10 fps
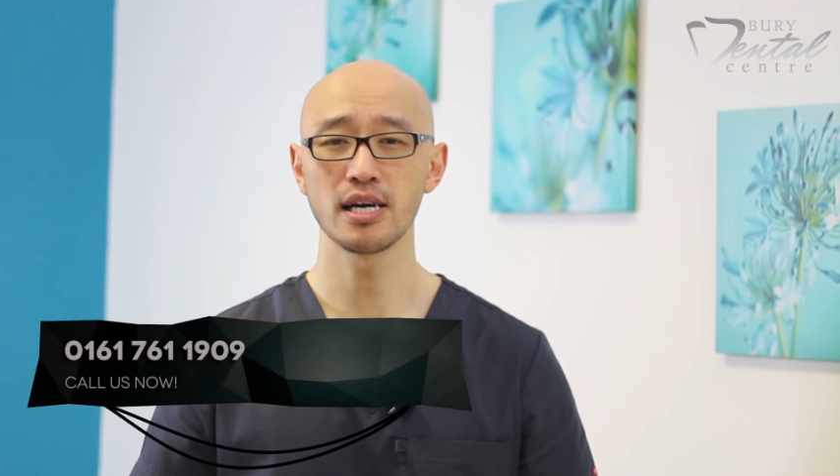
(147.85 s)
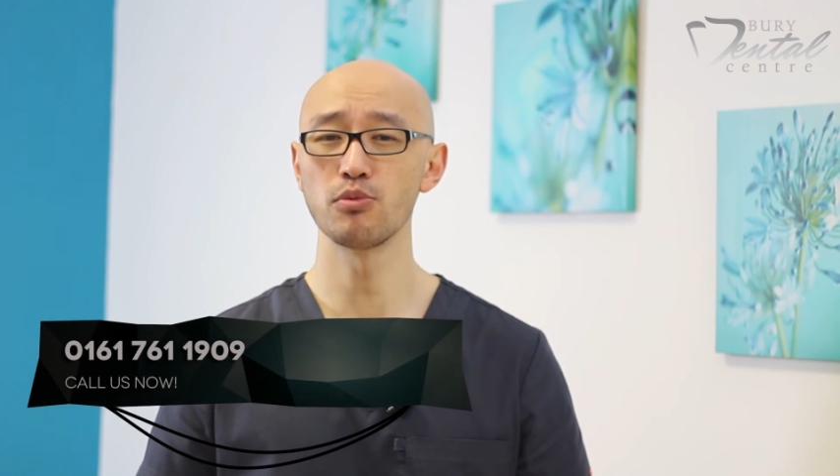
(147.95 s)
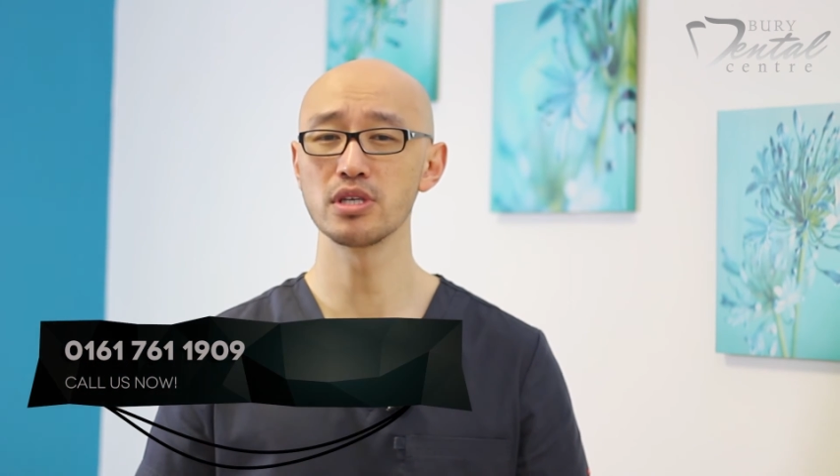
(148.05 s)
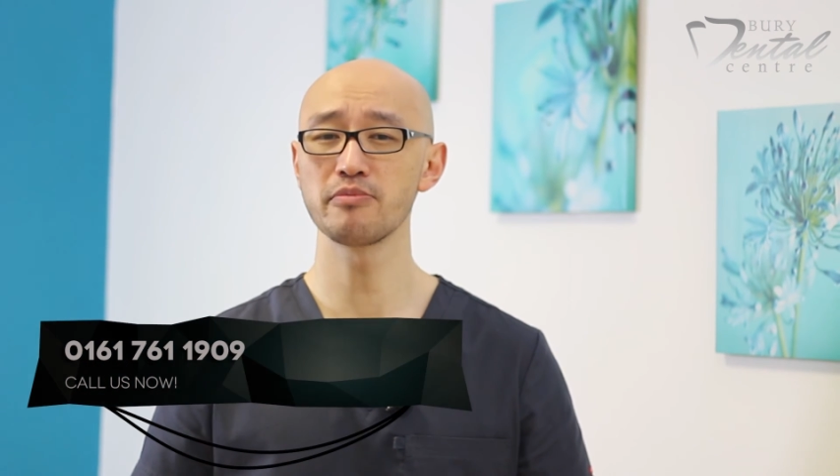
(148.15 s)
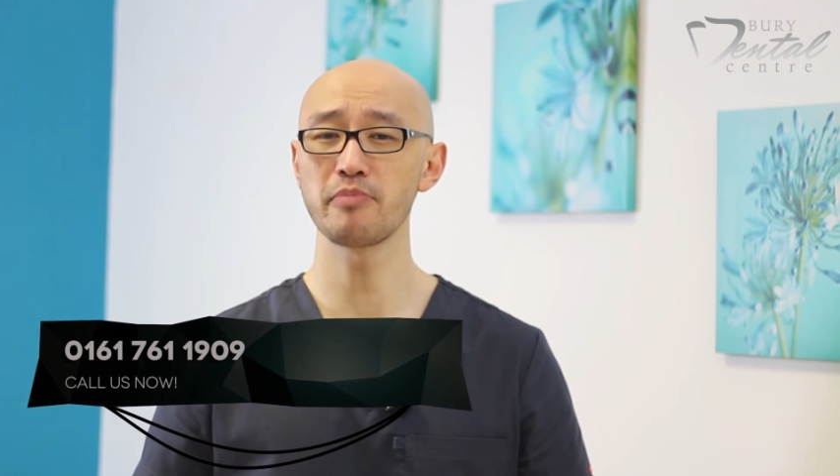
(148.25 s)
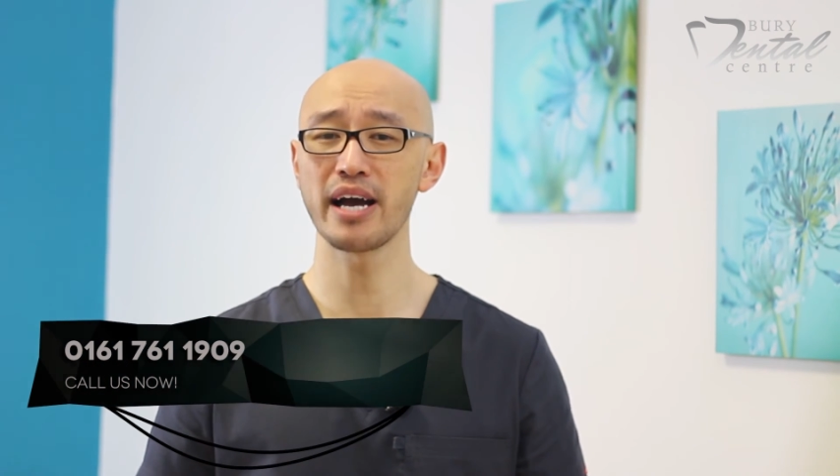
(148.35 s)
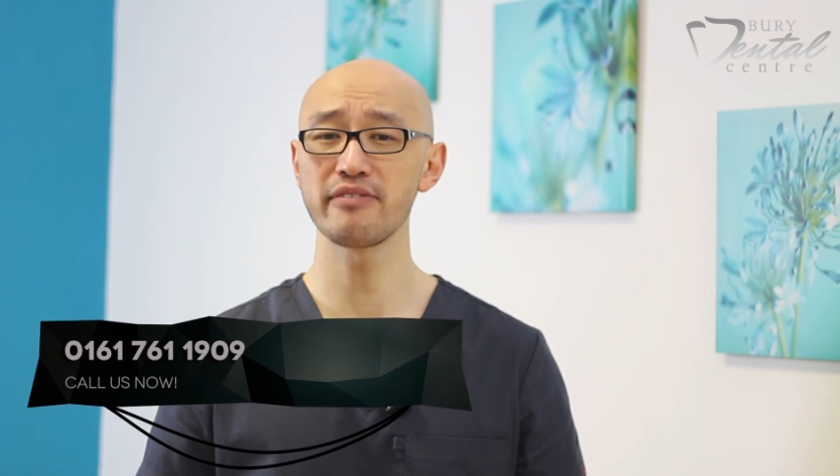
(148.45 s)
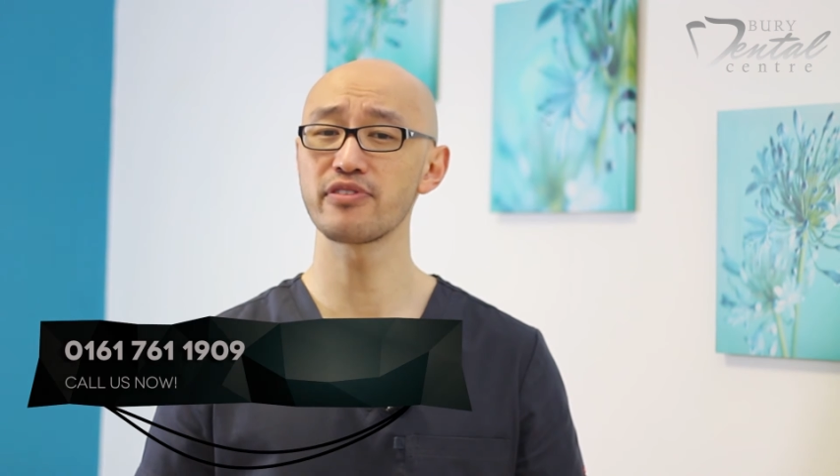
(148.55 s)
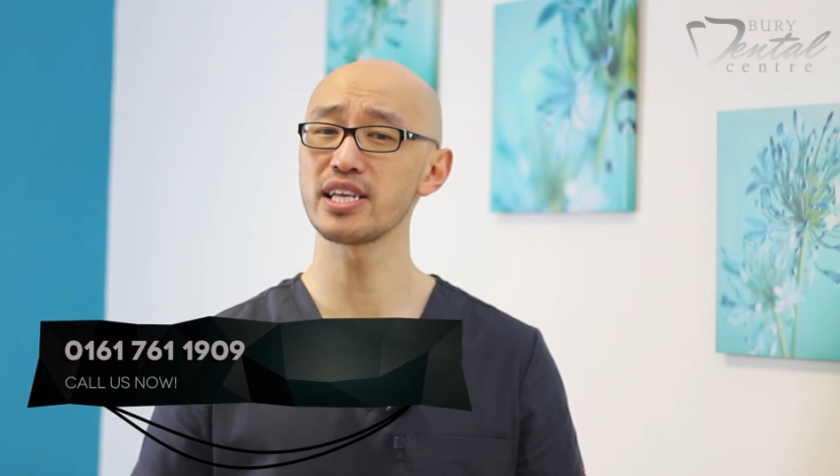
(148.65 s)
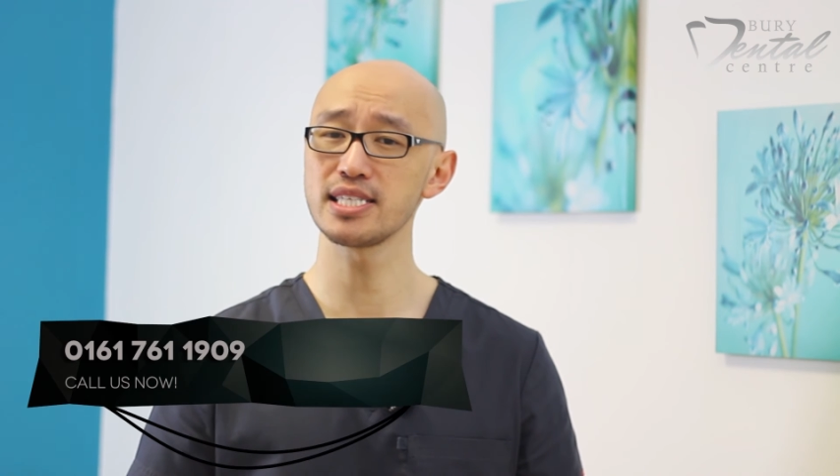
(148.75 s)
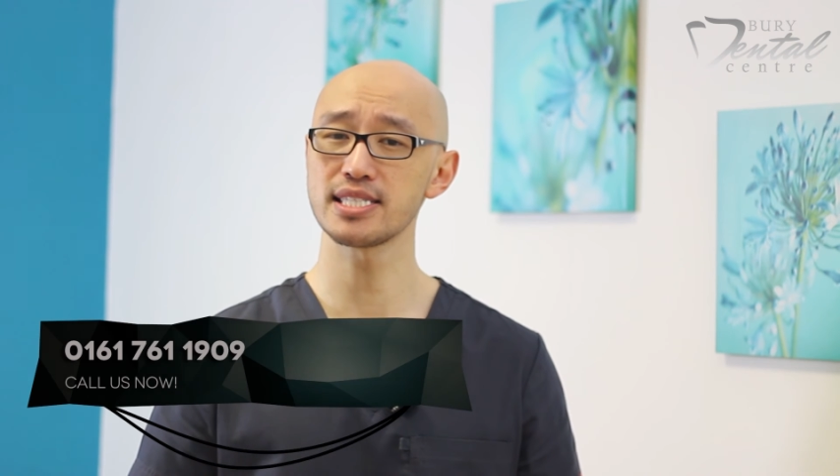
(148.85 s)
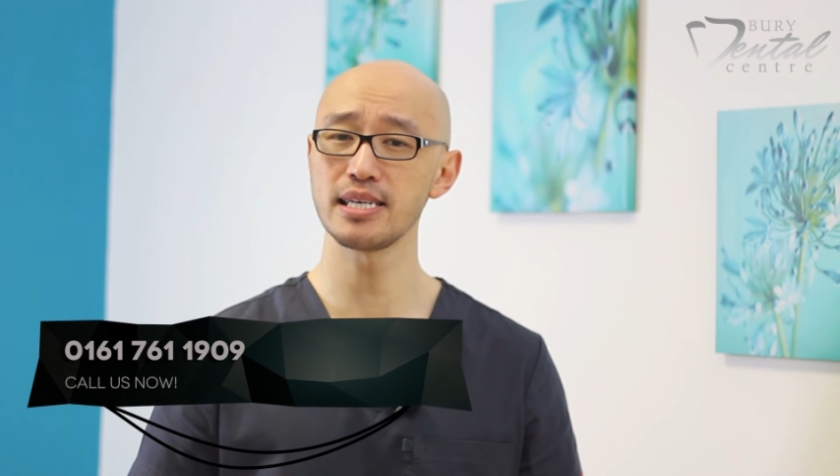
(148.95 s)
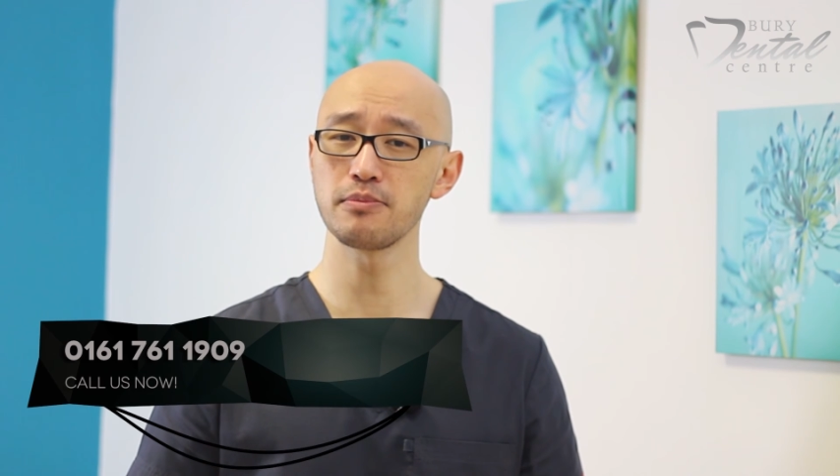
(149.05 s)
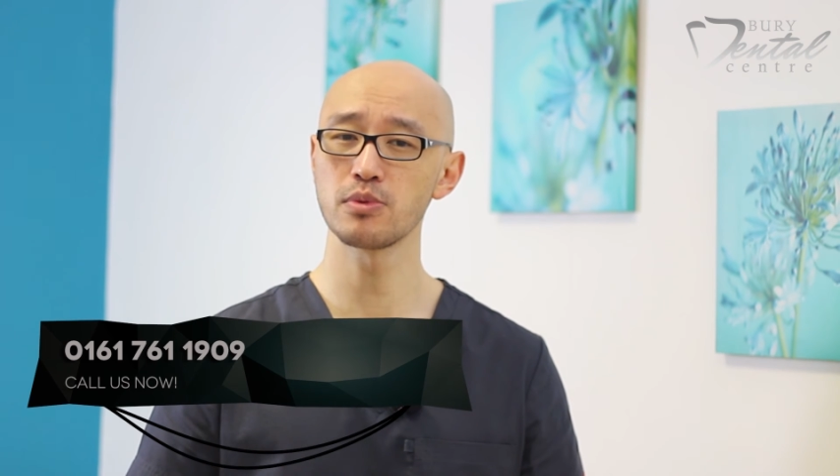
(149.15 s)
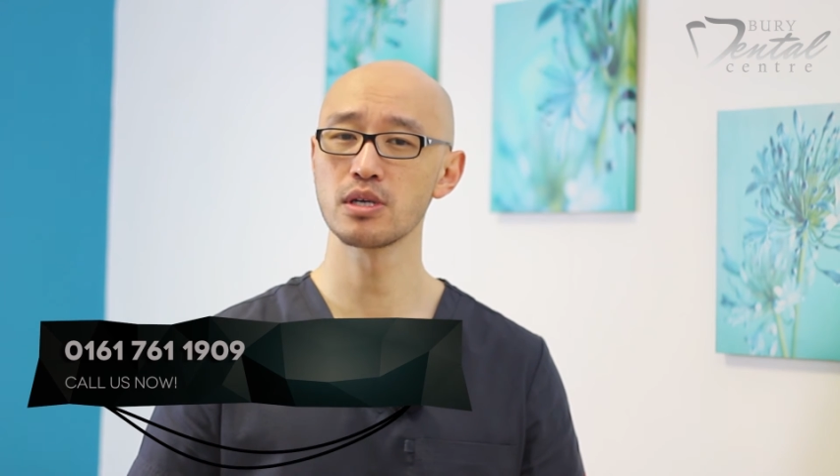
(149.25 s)
and one of my friendly
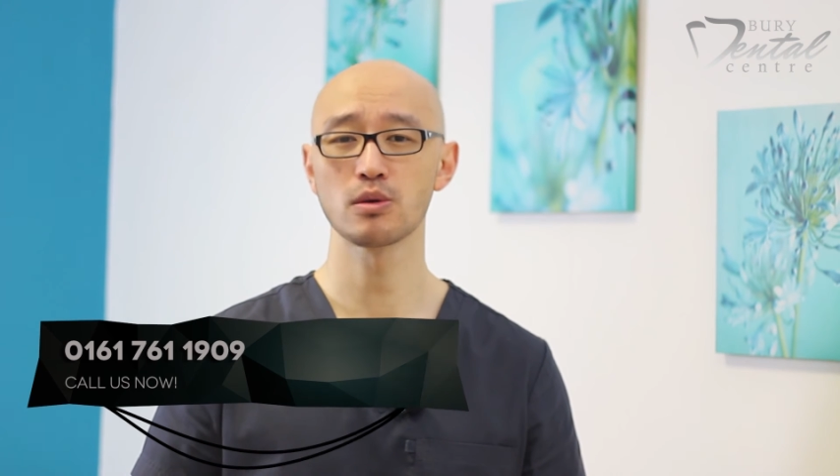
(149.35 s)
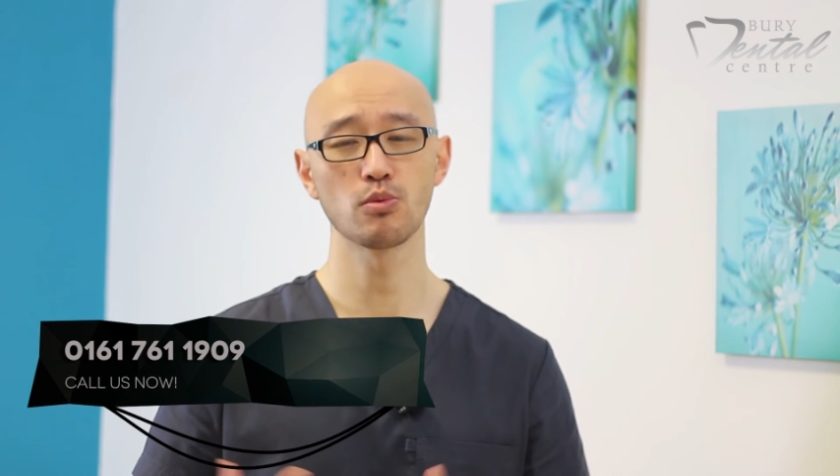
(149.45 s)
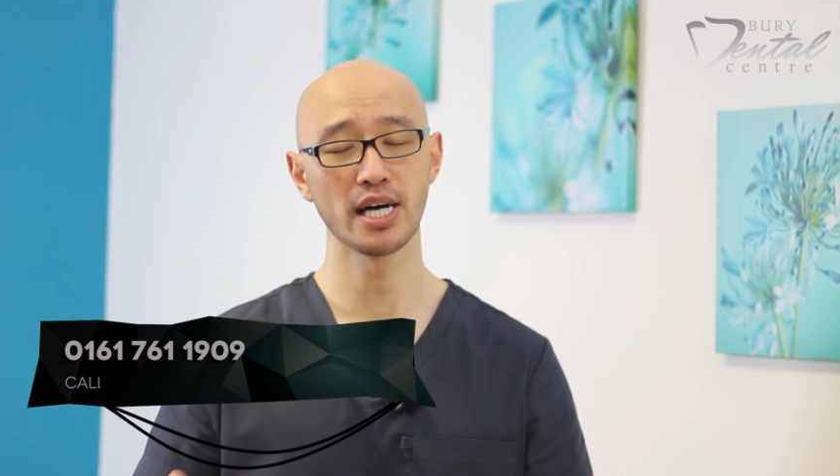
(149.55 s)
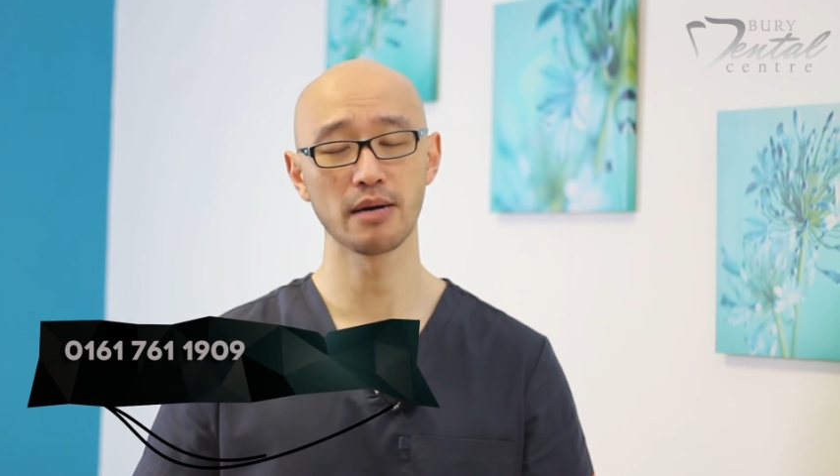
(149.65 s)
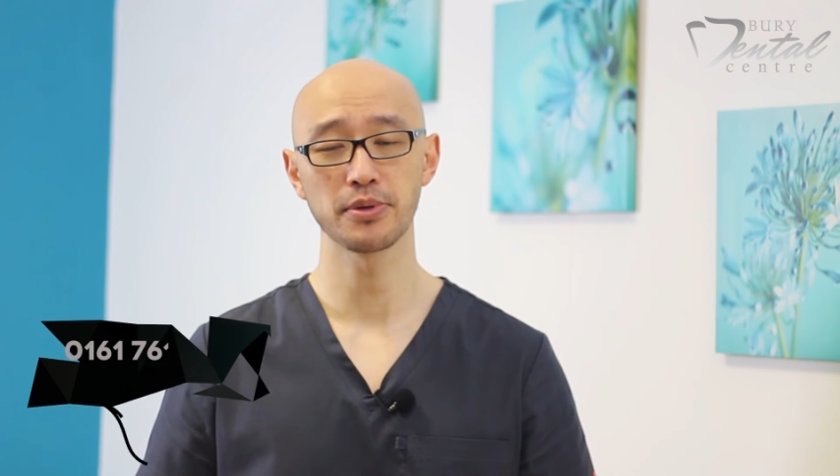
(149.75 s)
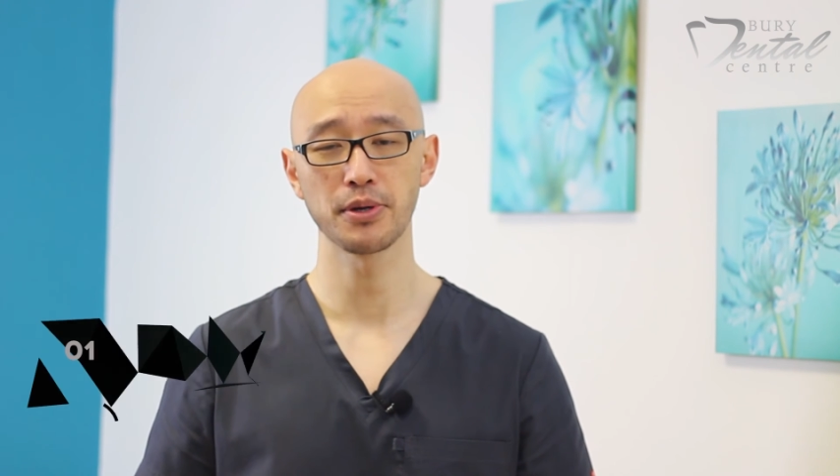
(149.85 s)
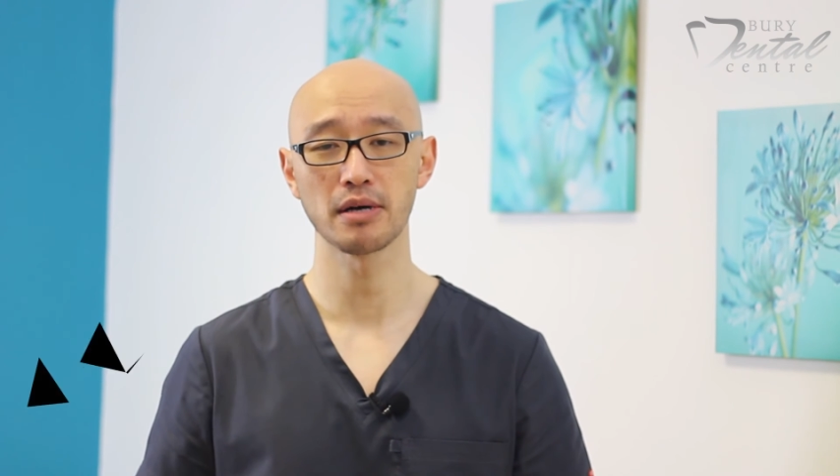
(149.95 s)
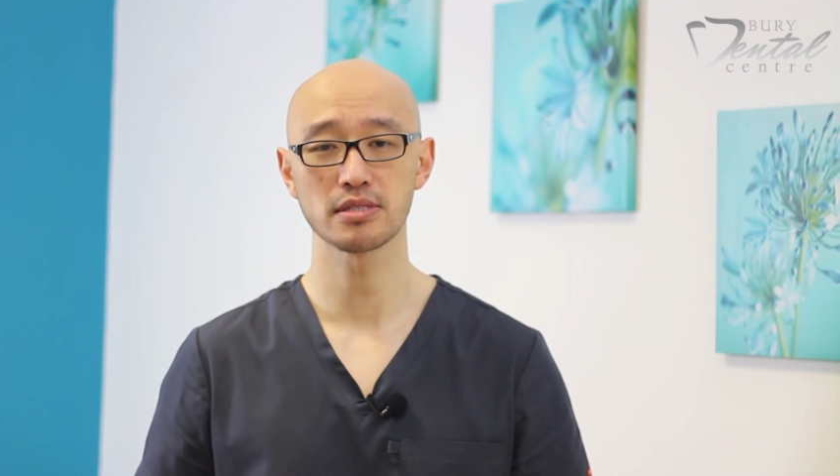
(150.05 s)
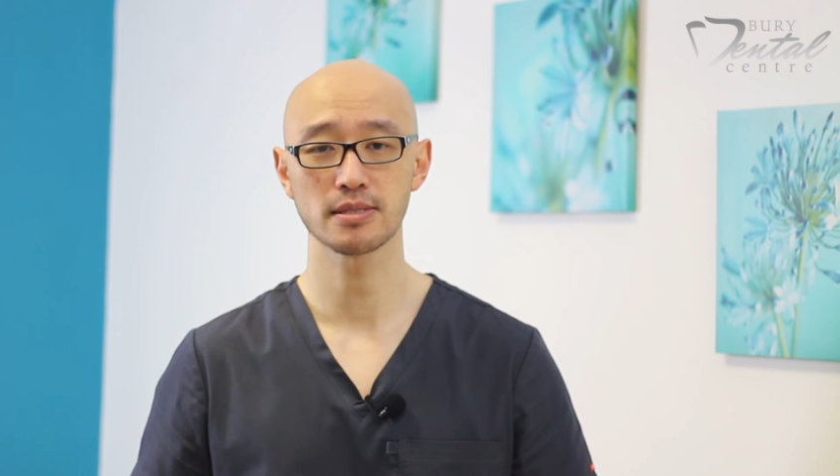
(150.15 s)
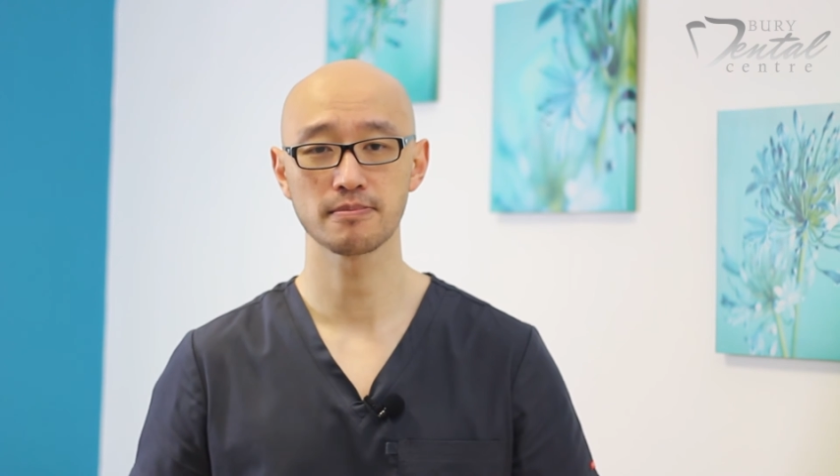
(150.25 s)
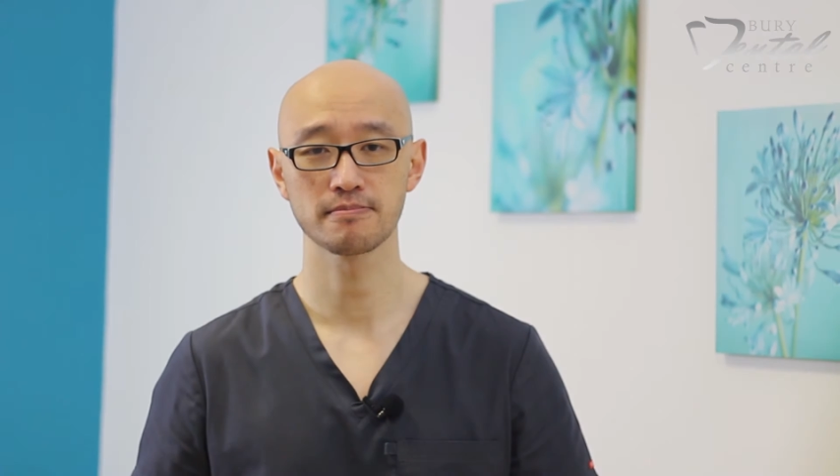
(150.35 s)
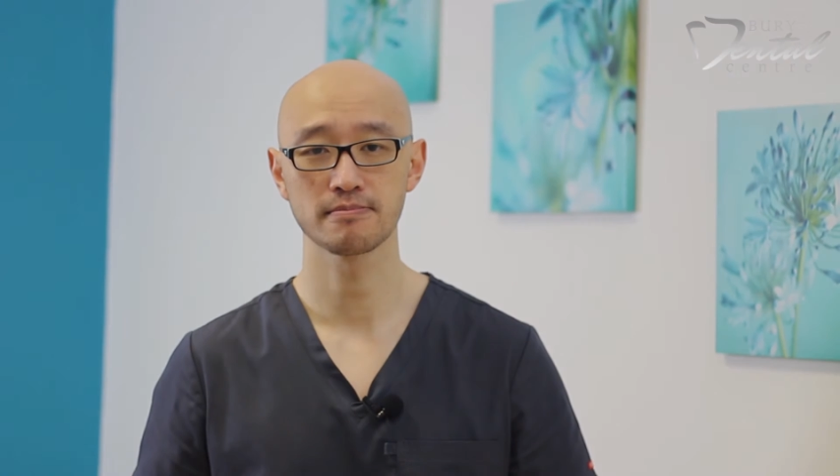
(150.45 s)
team will help you out.